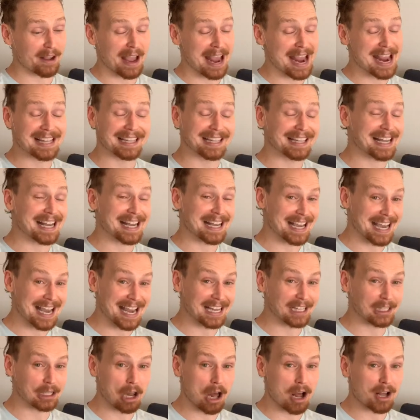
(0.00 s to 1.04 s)
ate like a
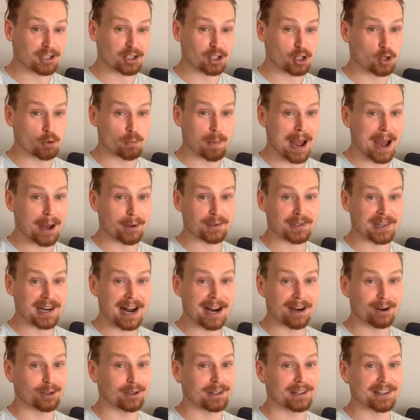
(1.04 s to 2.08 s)
king and lost 2 pounds in
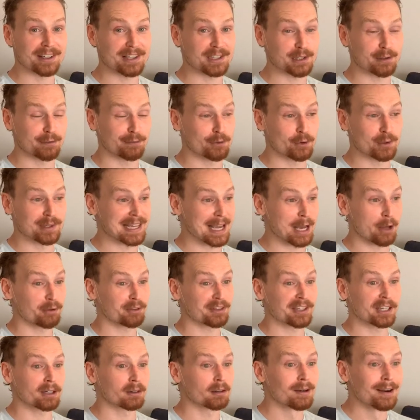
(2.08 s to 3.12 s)
Ireland because the food is
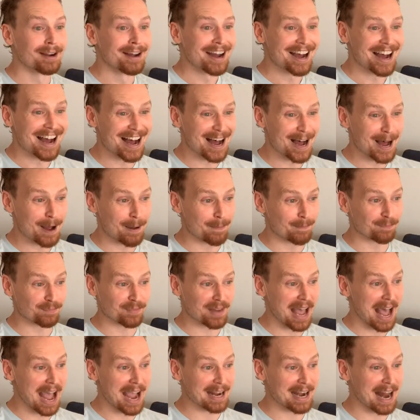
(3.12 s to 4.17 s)
healthier.
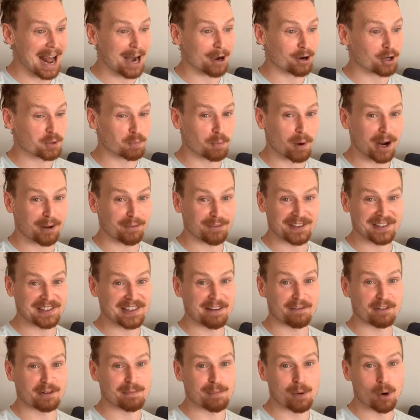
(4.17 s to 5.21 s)
I had Irish breakfast
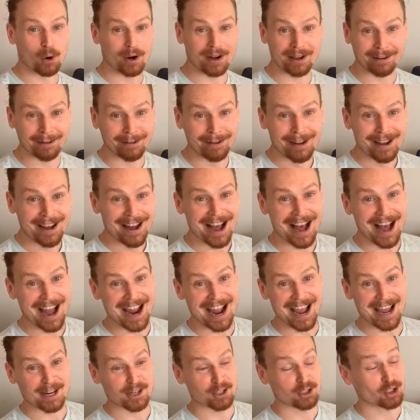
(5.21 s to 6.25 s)
every morning. I
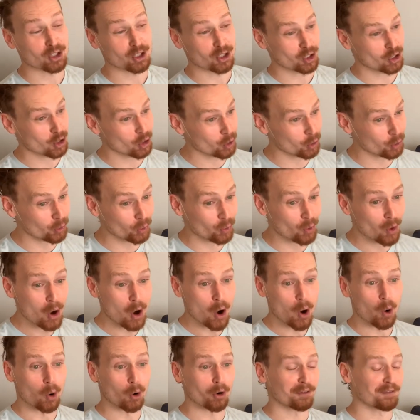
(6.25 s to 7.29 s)
had stew
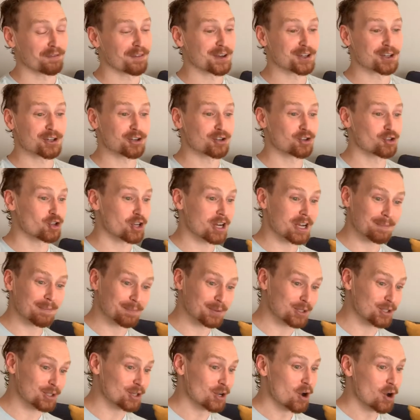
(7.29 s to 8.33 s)
or fish and
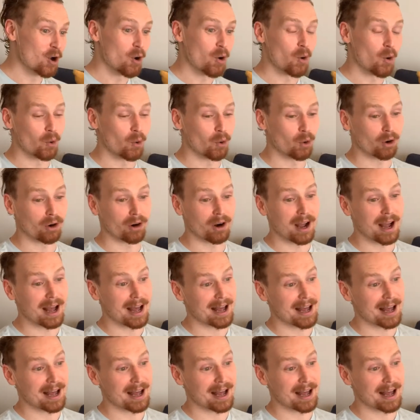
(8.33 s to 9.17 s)
chips, or